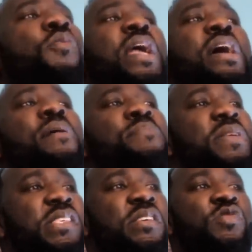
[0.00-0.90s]
the way up
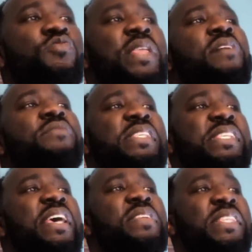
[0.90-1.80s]
into
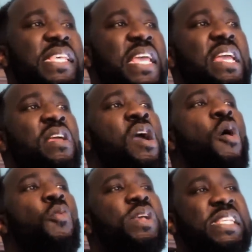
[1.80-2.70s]
2017.
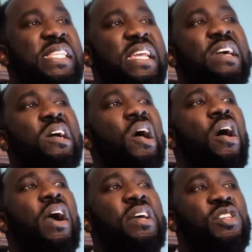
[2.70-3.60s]
We still
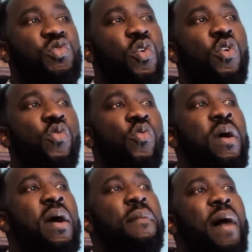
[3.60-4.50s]
are controlled
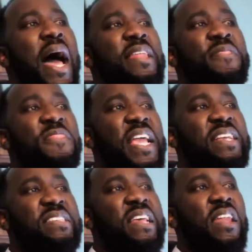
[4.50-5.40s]
by the
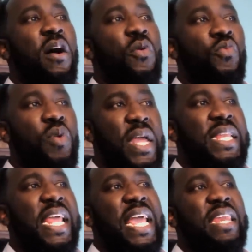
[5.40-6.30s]
things that are
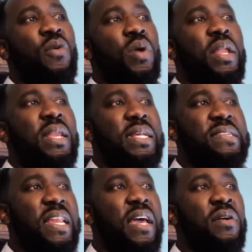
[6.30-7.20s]
written in the Willie Lynch
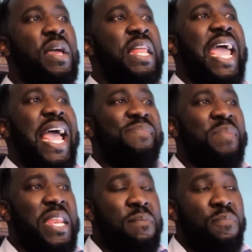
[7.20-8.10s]
letter that has
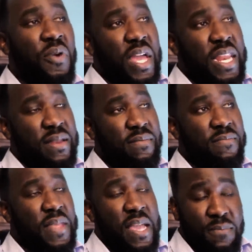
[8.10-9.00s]
been imprinted
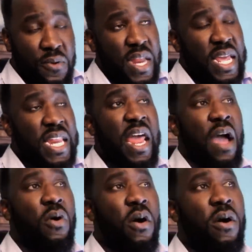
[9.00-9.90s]
in
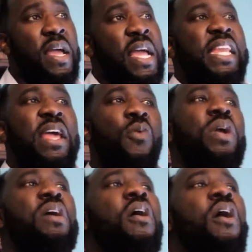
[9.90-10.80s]
our heart, that
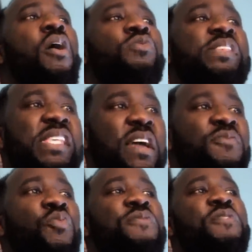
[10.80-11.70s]
we are
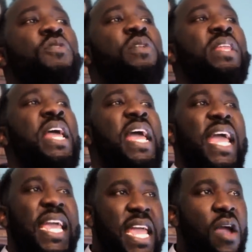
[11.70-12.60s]
self-refueling
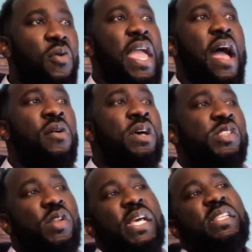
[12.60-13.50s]
and carry out.
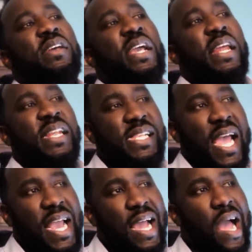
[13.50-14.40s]
So let's look at the
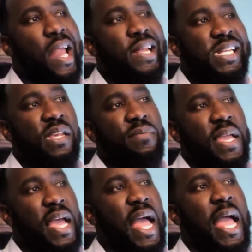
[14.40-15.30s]
psychology
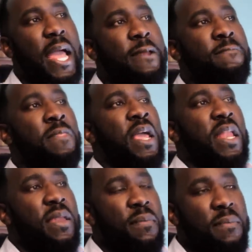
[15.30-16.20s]
behind
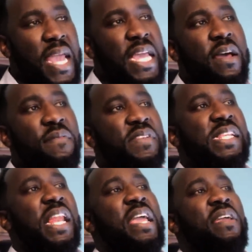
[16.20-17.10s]
the making of a
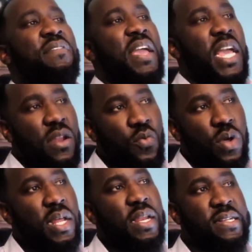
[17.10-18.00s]
slave and the
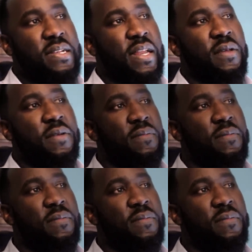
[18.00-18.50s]
Willie Lynch letter.